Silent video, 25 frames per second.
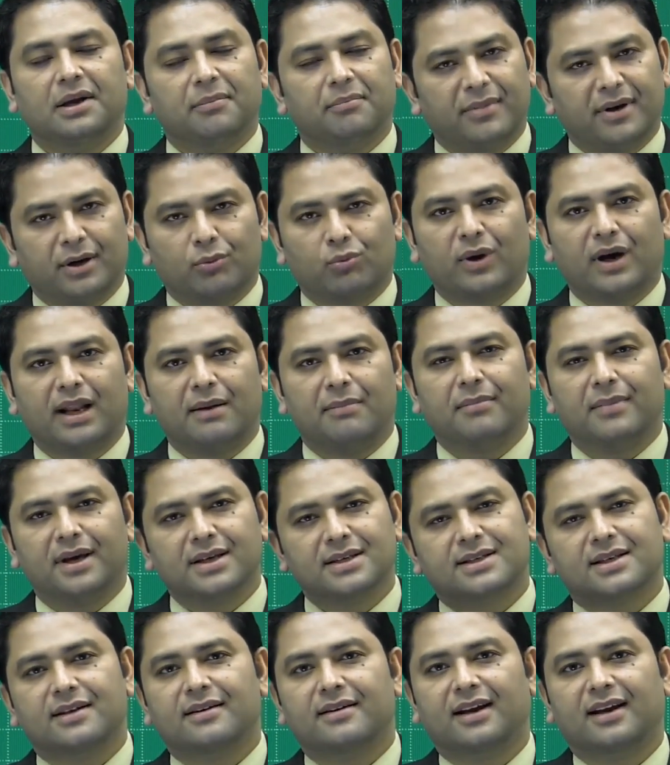But while
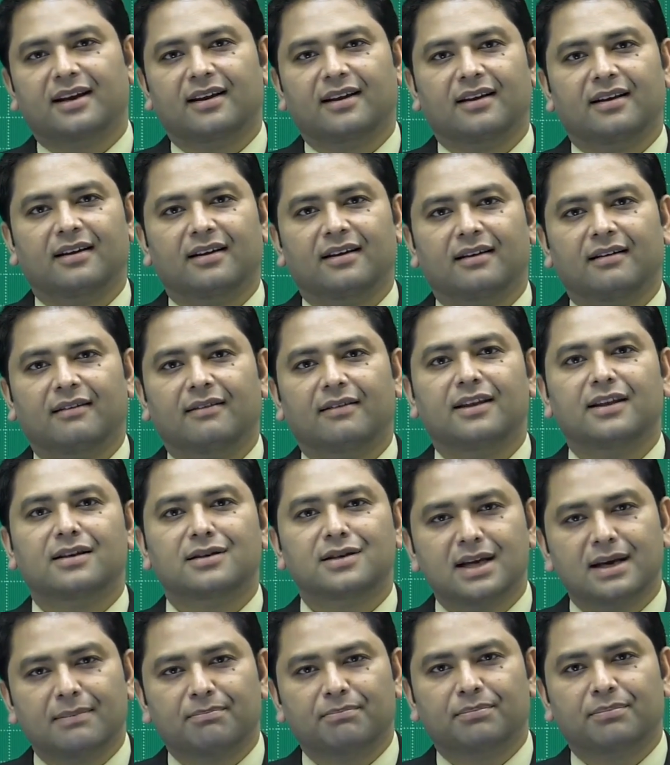measuring the
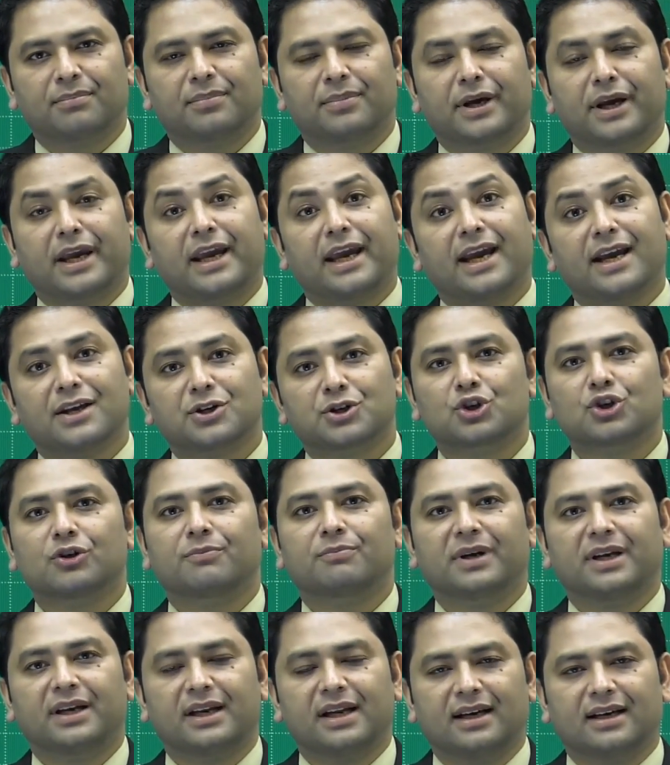dip, care should
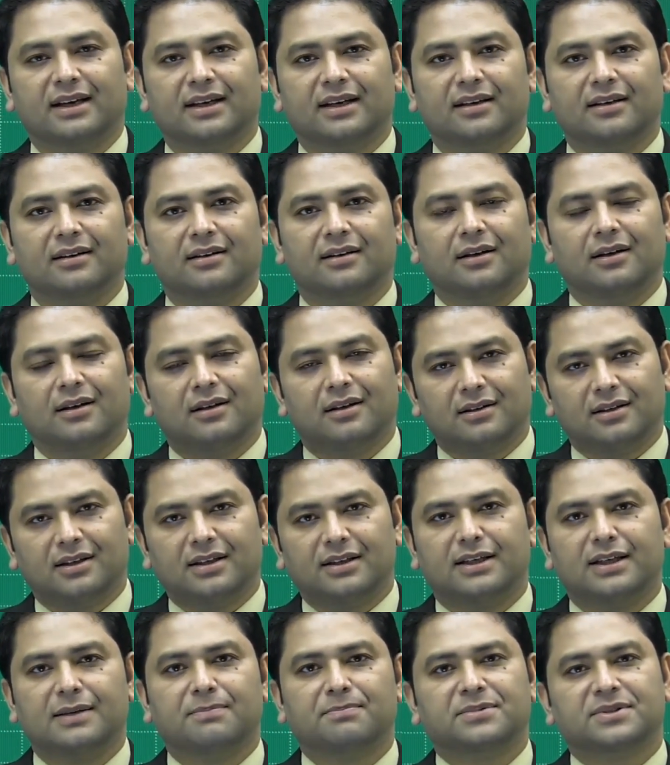be taken. The
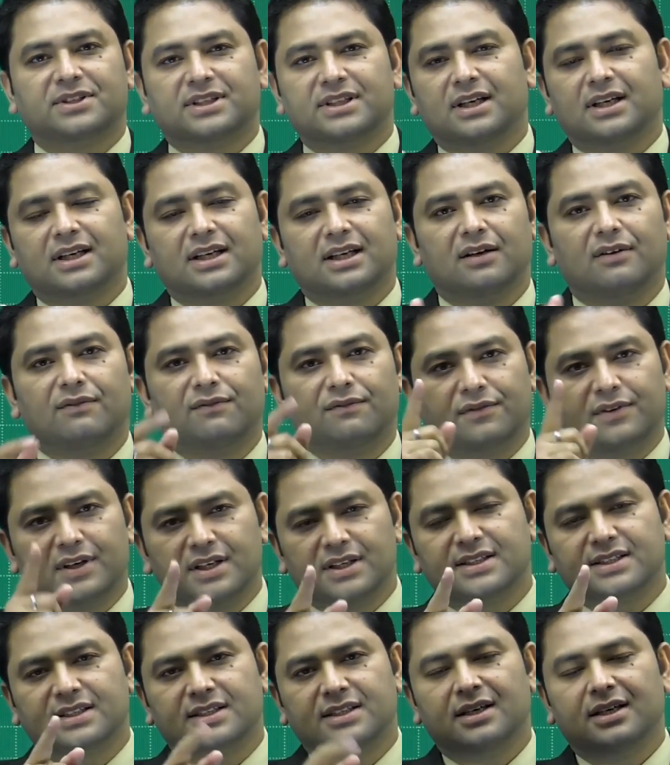dip circle
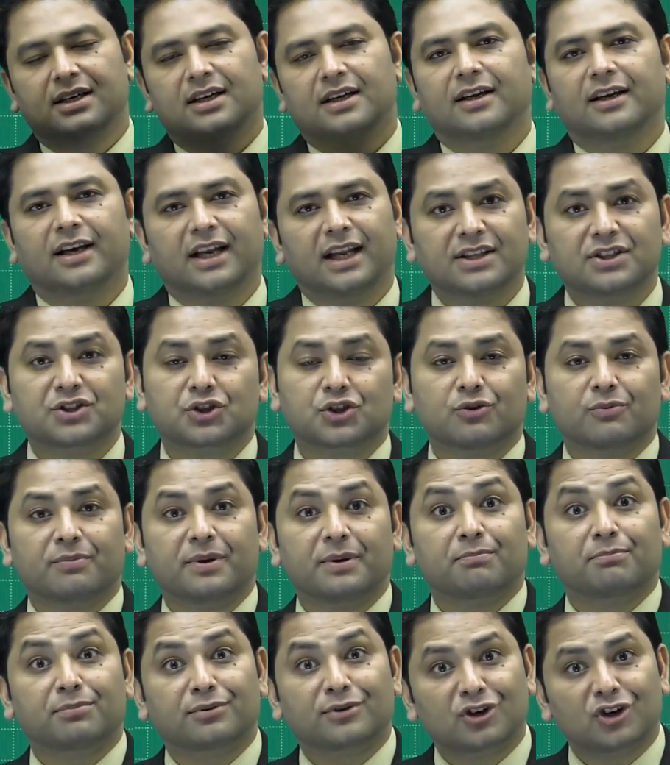first needs to be
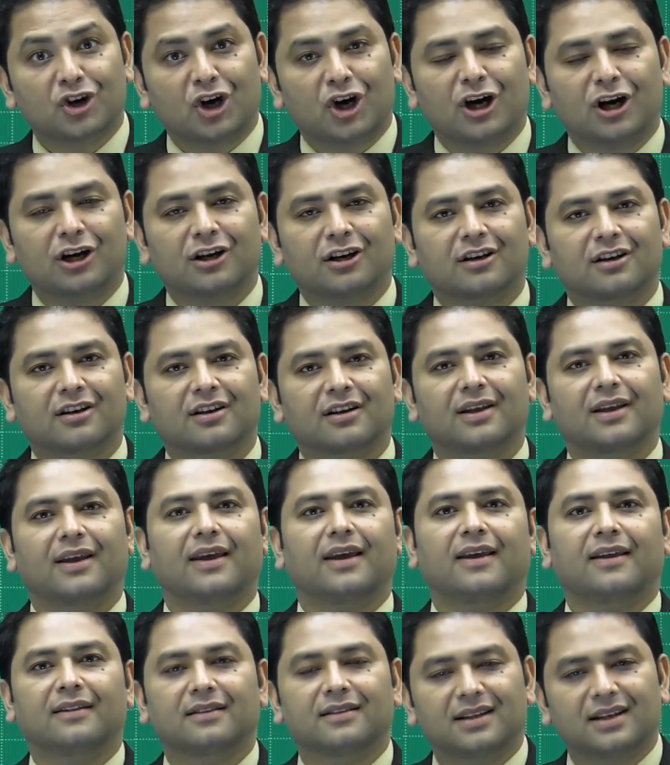brought
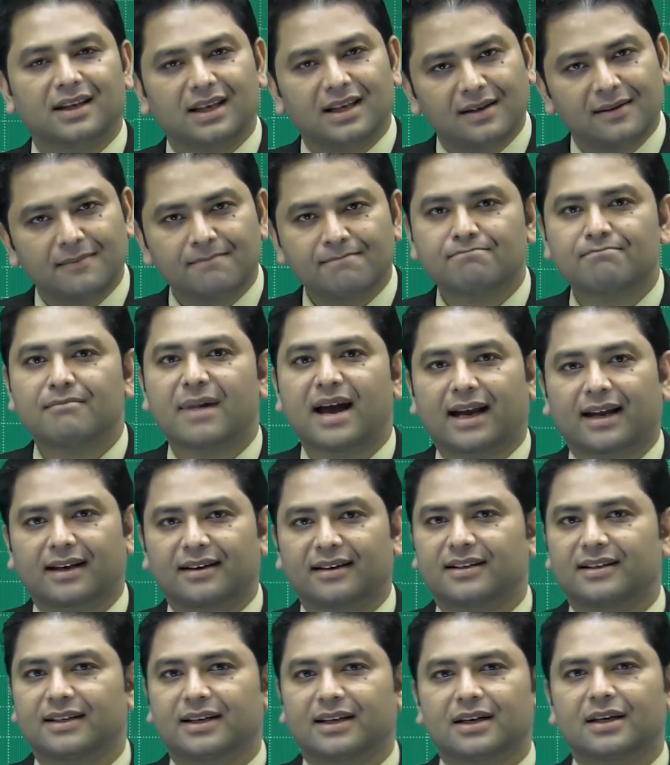in the
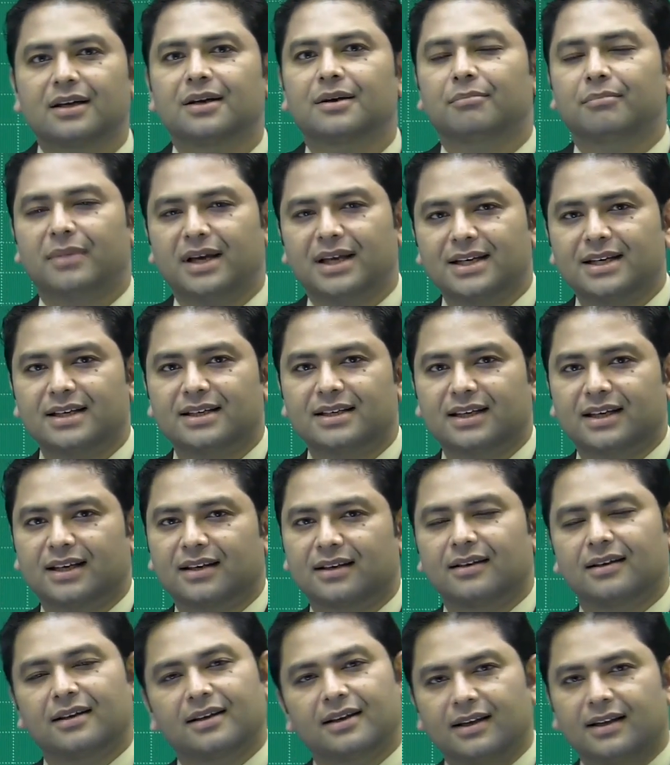magnetic meridian.
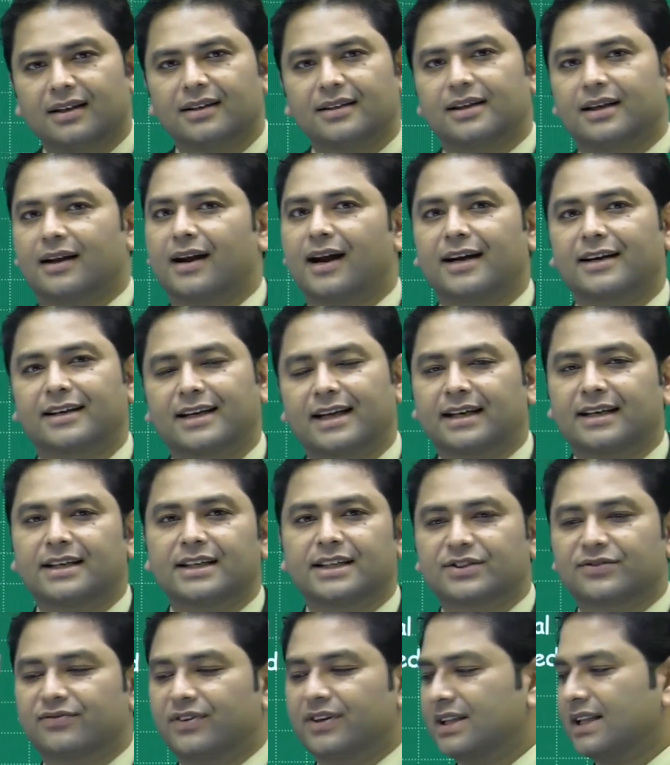There are
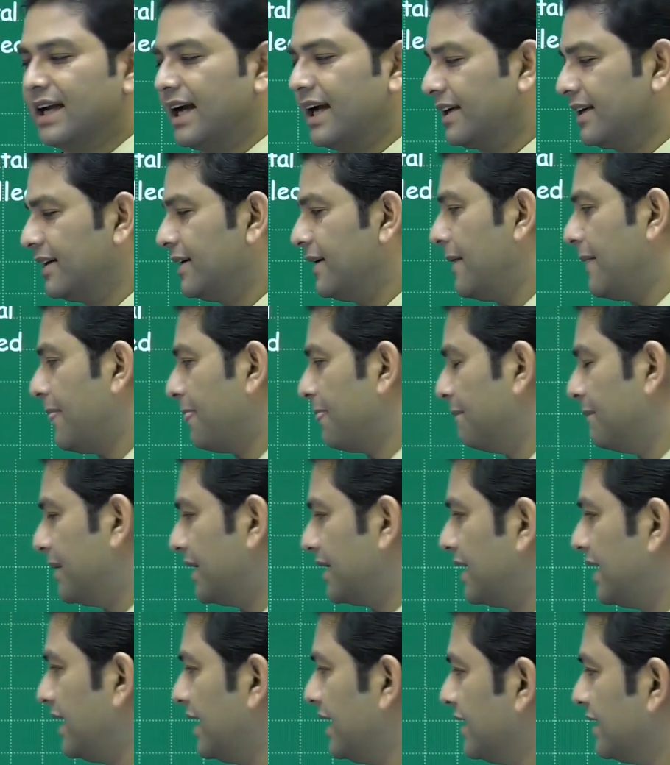techniques for that,
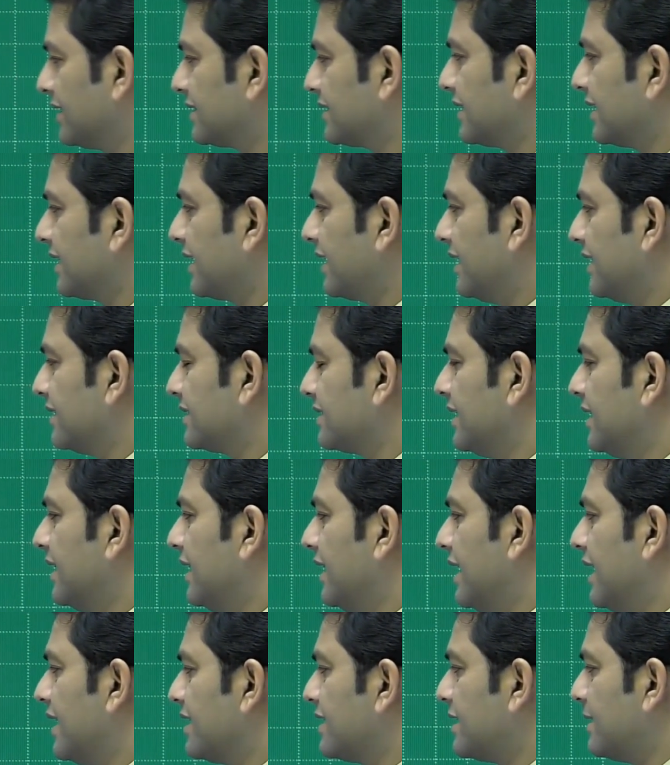but here it's the case.
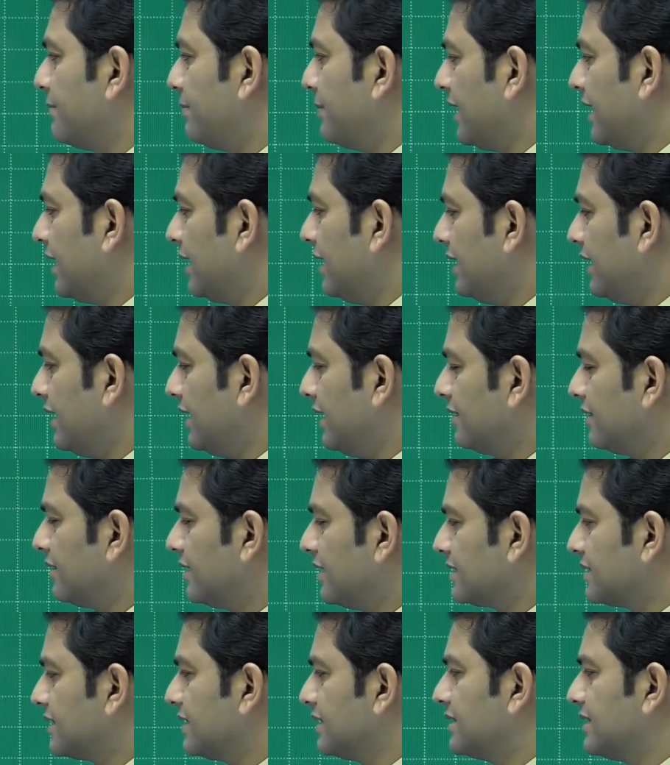Typically,
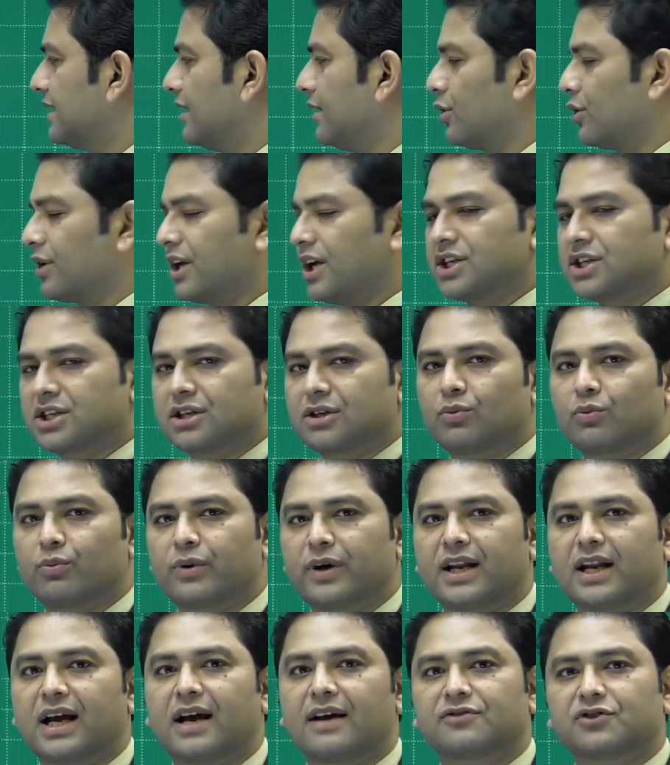this is the location
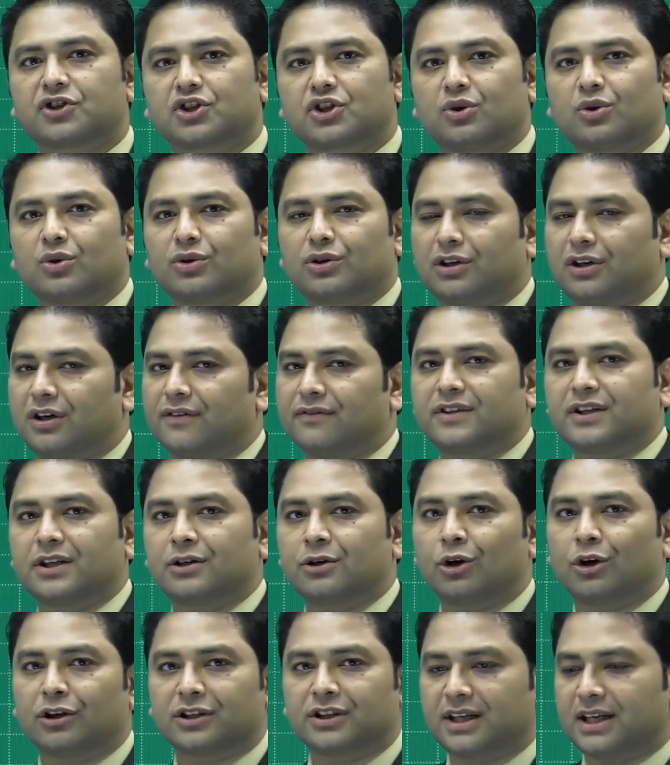where I've shown of the
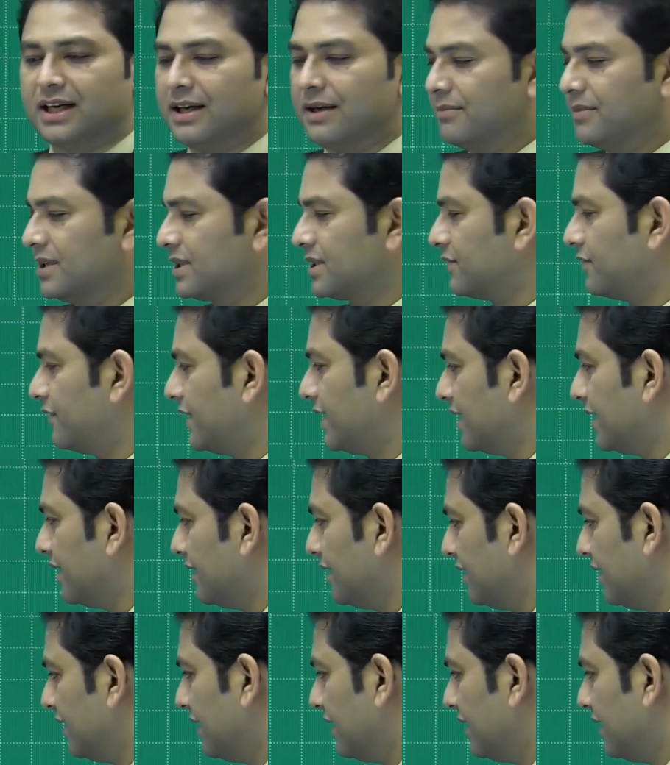northern hemisphere.